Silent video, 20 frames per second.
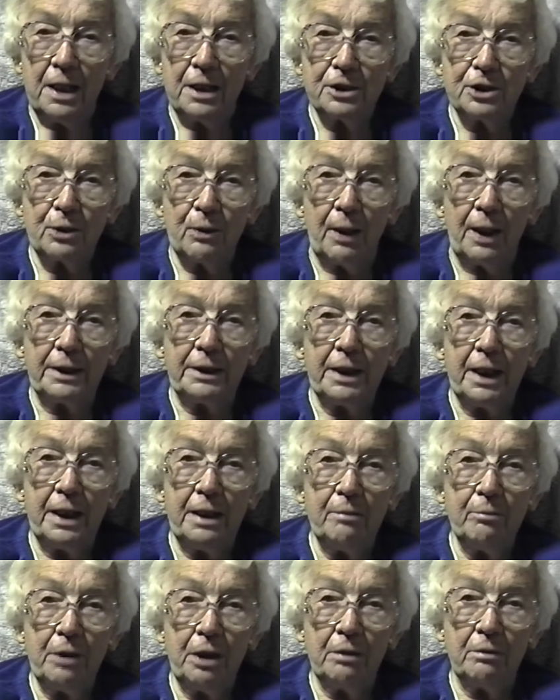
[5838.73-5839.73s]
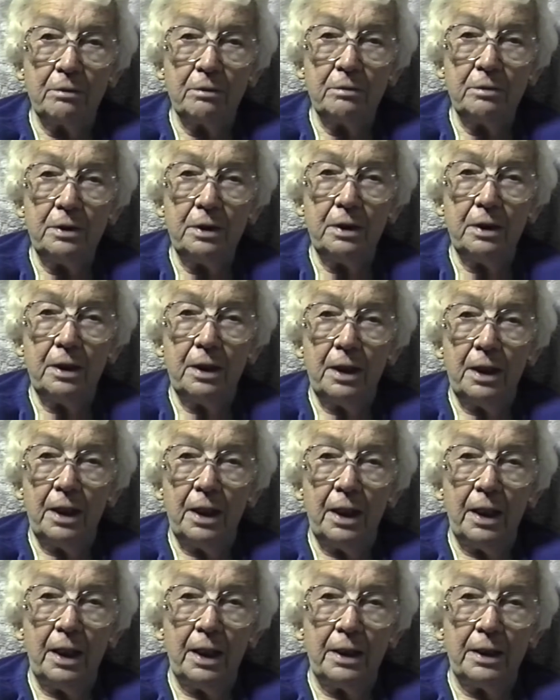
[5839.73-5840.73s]
So I came on
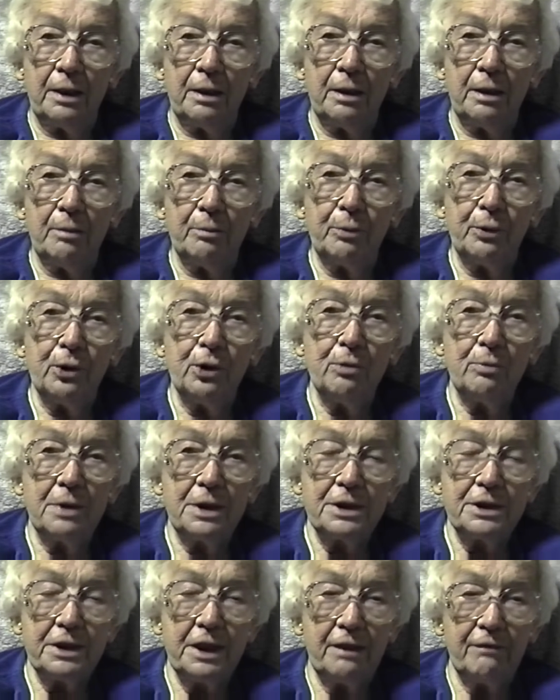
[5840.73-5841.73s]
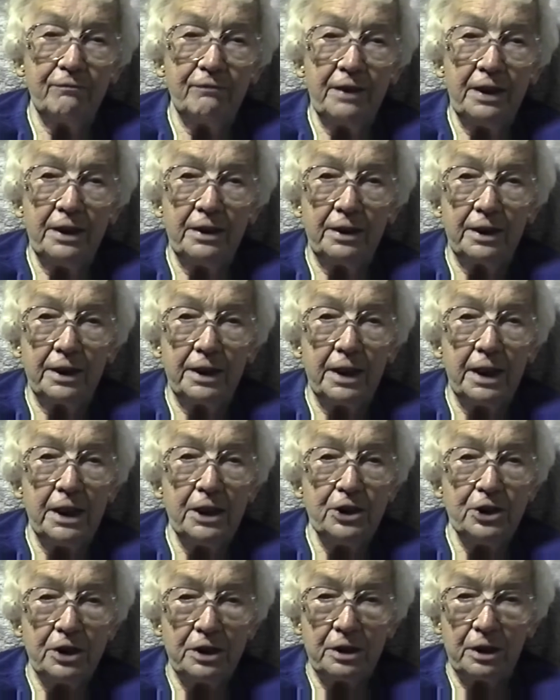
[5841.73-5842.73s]
and pulled myself in the
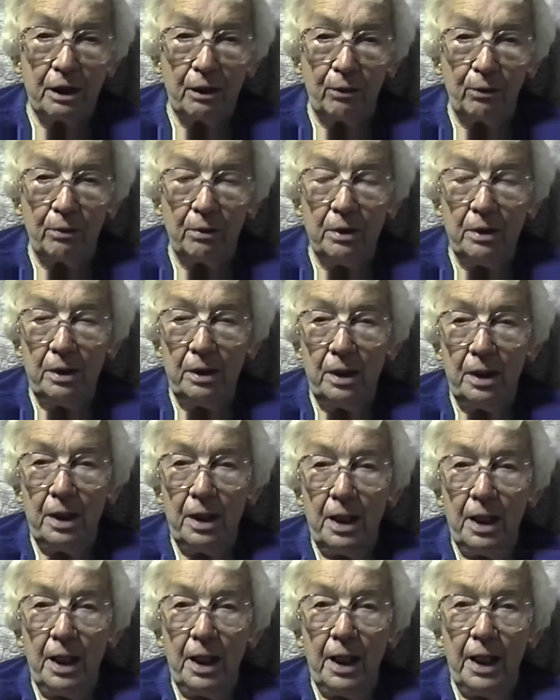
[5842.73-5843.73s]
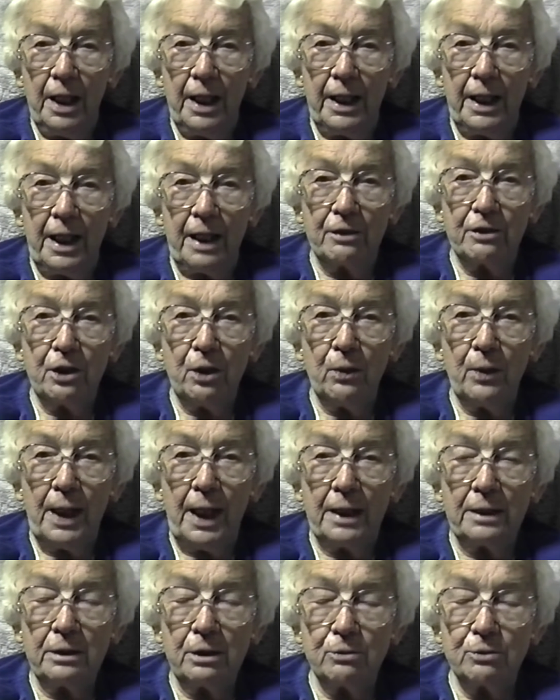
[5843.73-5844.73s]
kitchen door, and I thought
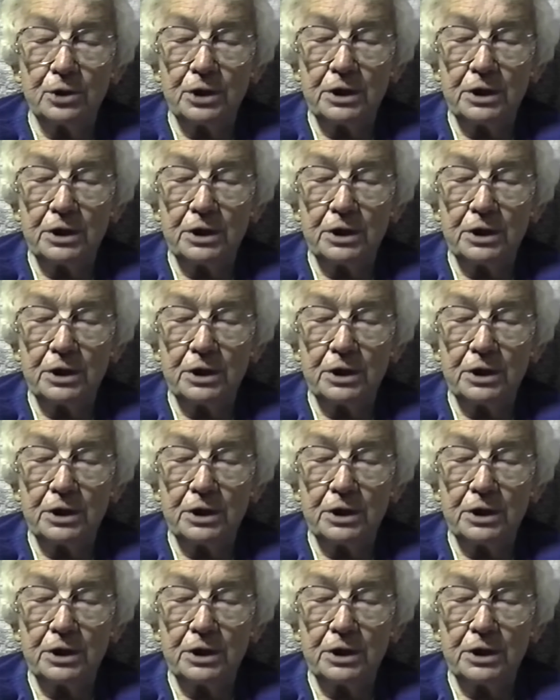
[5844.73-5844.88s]
I'd go